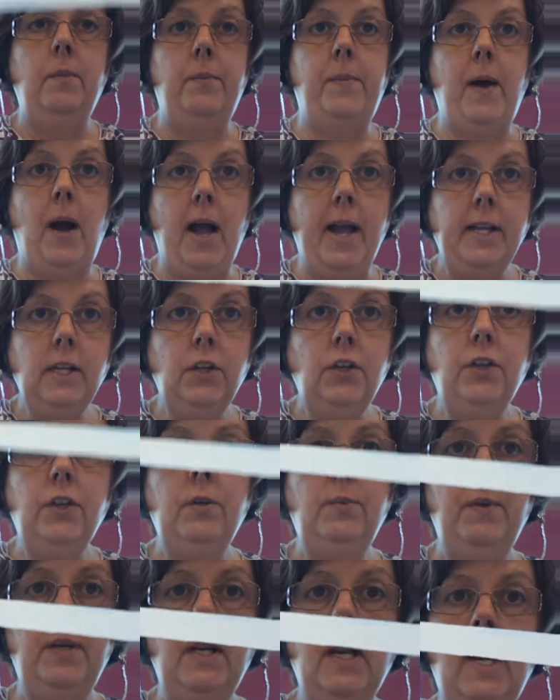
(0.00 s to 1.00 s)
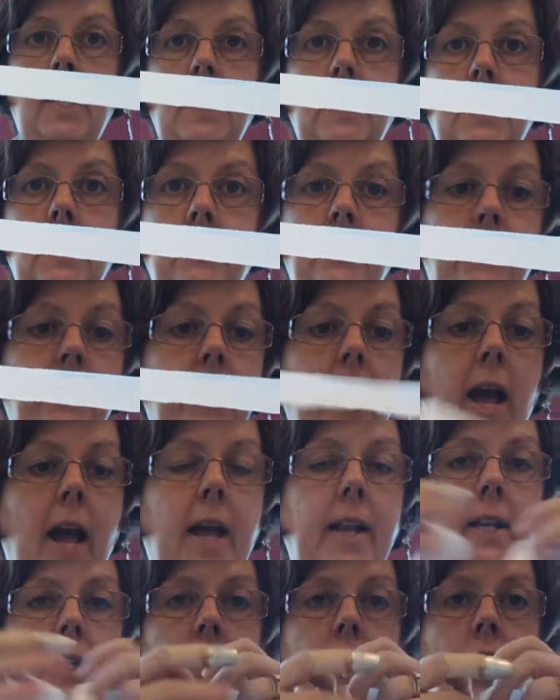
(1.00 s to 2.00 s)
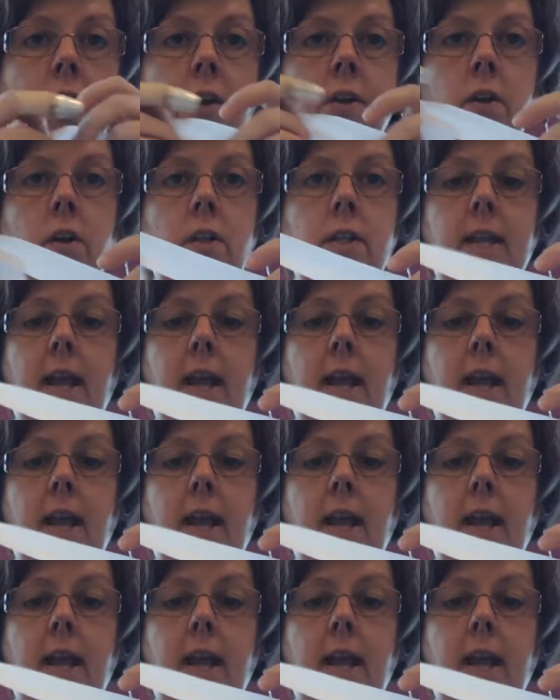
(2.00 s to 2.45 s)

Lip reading: Bias should be nice and flat and not all